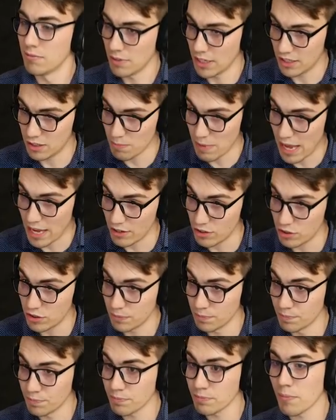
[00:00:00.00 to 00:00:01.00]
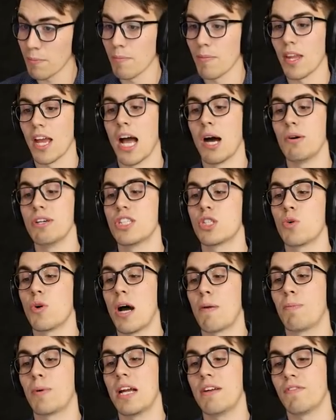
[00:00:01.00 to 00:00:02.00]
Next match. Always
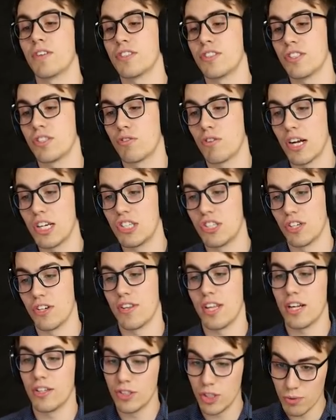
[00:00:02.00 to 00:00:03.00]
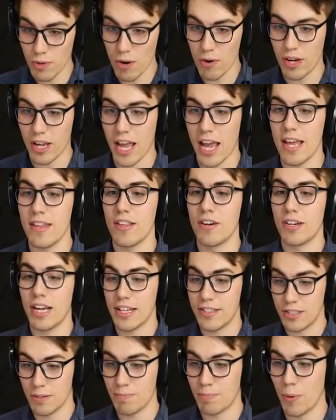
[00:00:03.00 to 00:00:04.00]
cooperate versus grudger. They'll do okay. They'll
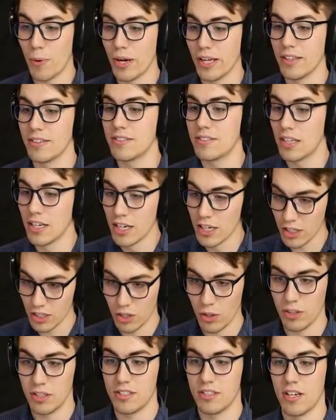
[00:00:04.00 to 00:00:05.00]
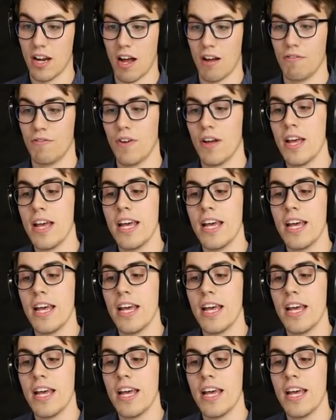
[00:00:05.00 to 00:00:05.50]
get some points. Good stuff.